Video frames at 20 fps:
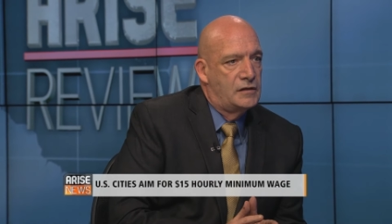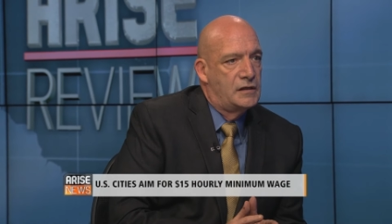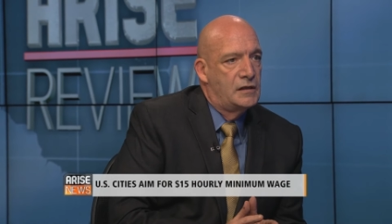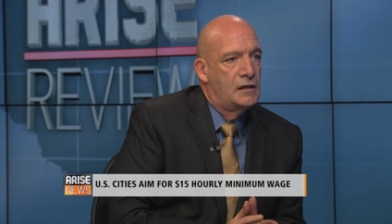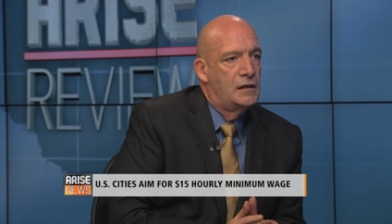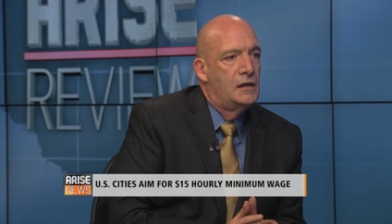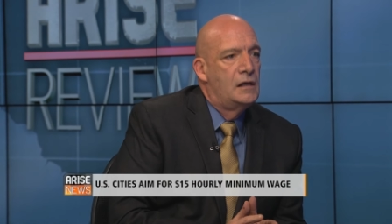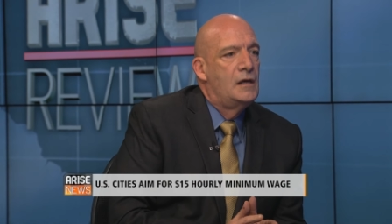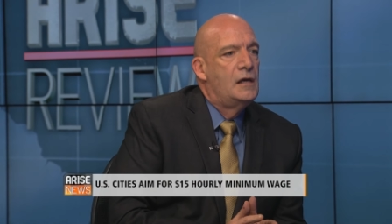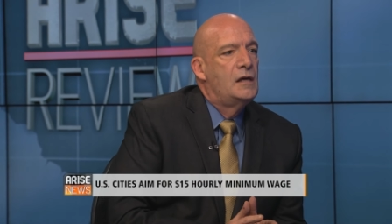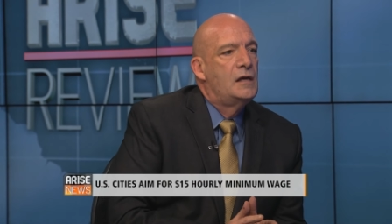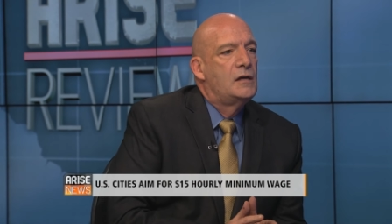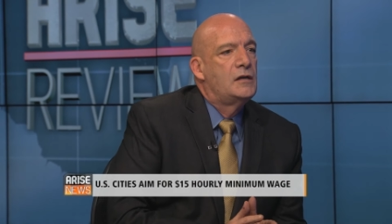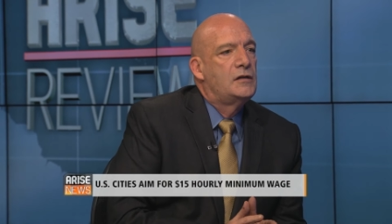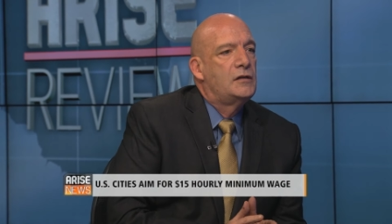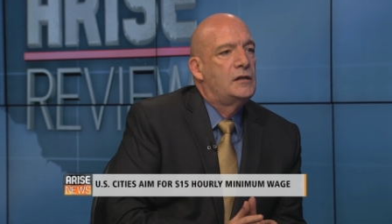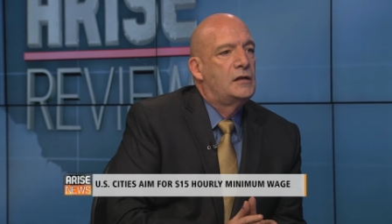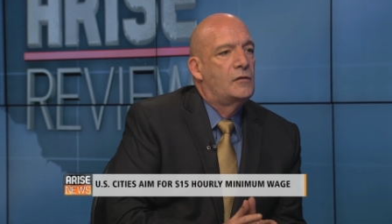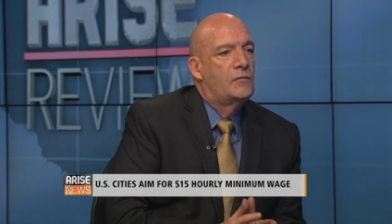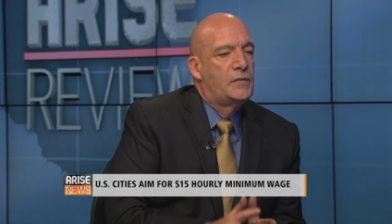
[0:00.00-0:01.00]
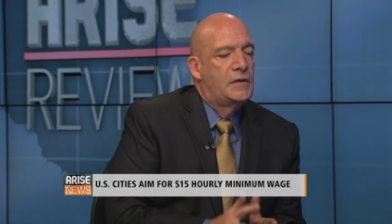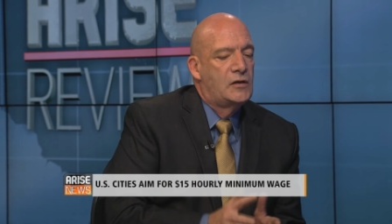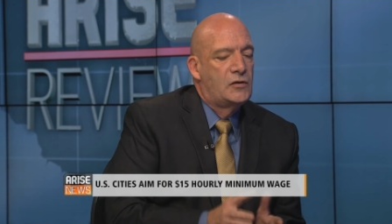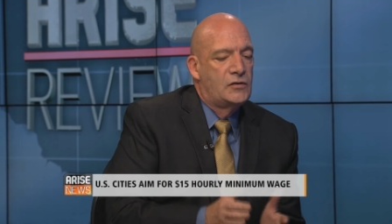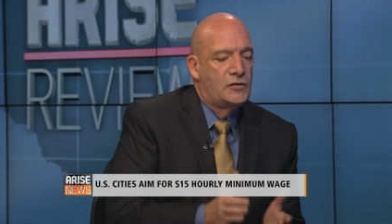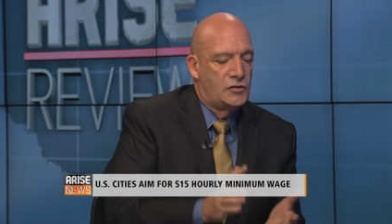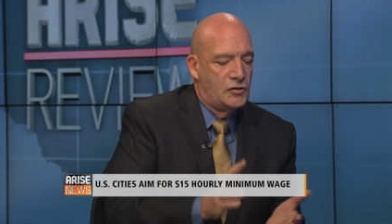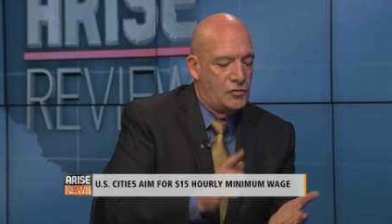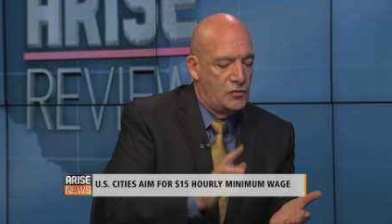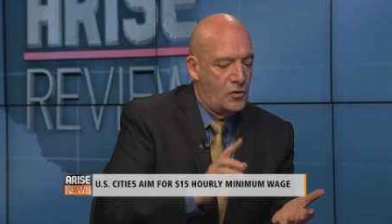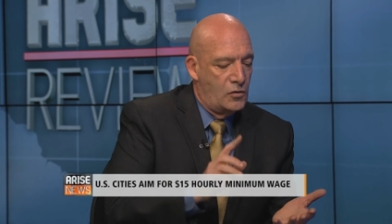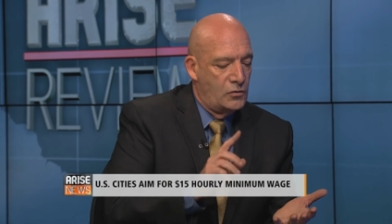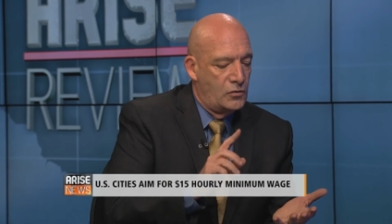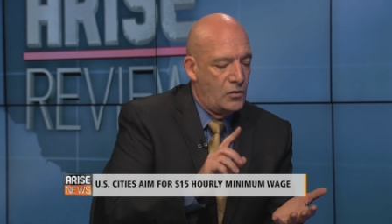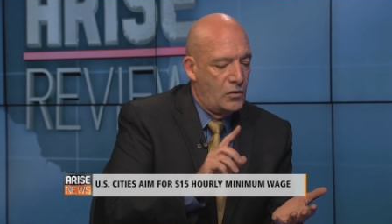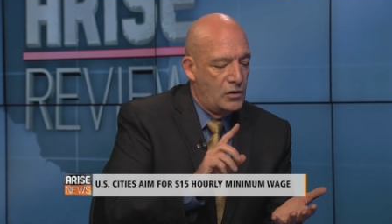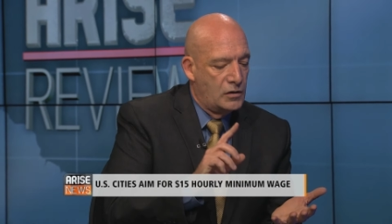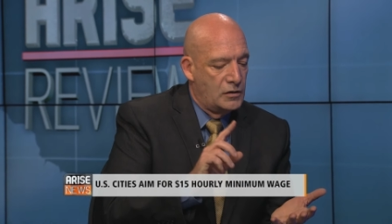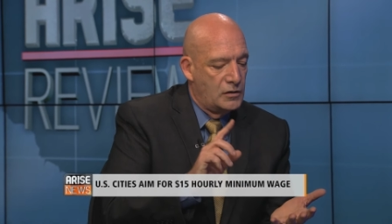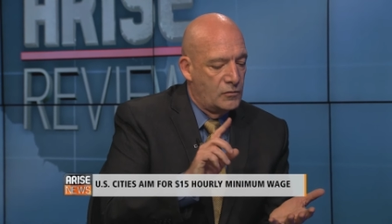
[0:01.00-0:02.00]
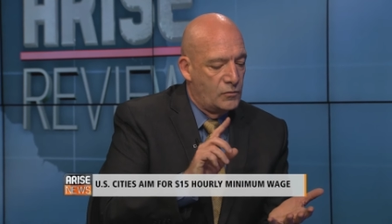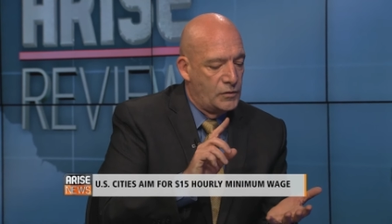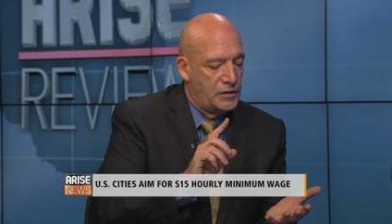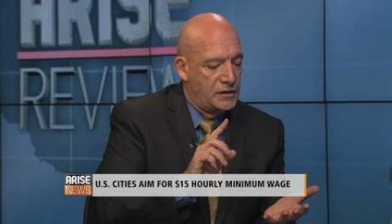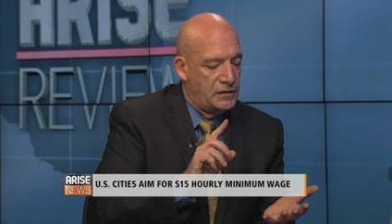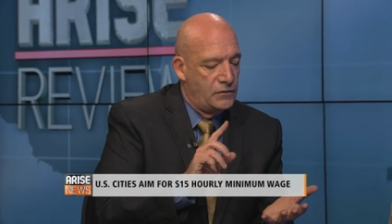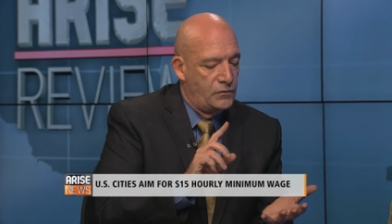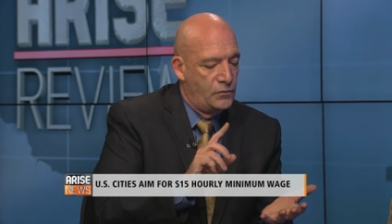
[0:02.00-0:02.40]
Okay. You know, because no longer with